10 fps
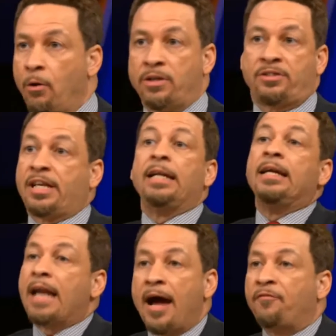or
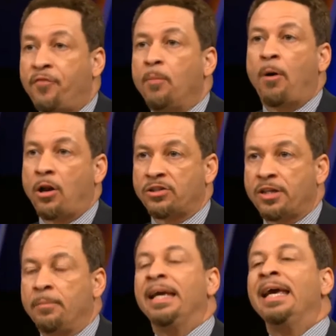Sunday night football or
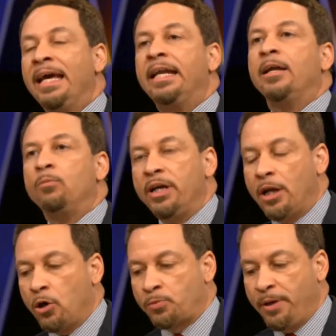something. He didn't win
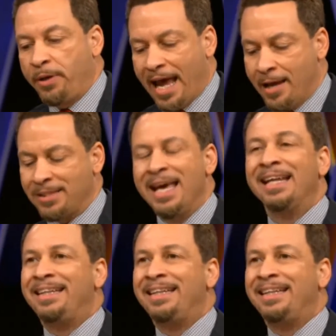those big games.